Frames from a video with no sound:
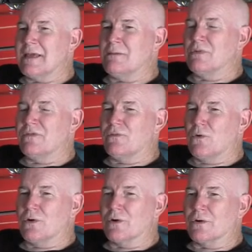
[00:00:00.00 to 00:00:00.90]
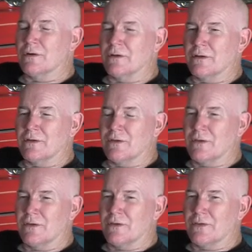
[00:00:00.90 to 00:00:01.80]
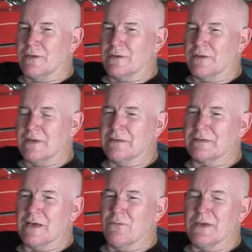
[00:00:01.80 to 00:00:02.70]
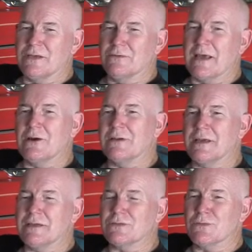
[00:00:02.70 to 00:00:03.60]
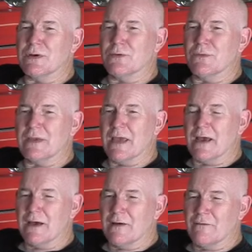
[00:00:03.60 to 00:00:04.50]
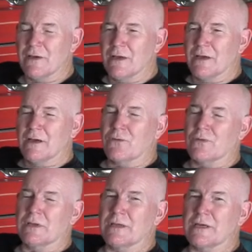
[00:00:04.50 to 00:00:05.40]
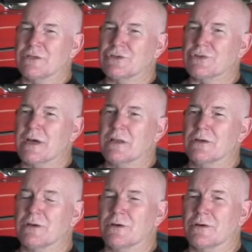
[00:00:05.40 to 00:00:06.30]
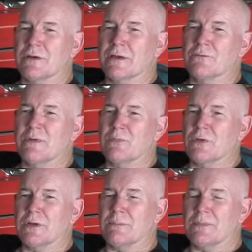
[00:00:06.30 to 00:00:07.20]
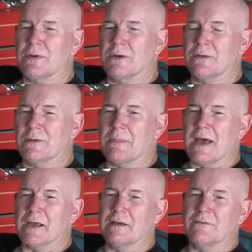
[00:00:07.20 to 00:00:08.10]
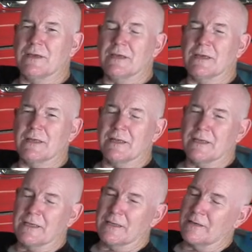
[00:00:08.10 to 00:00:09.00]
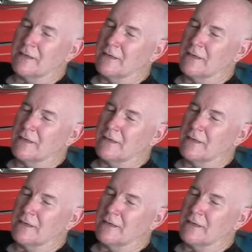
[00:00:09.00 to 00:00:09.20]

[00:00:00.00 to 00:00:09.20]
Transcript: before the things that we do nowadays, where we have a really nice trailer and we pull it up on the back of it, and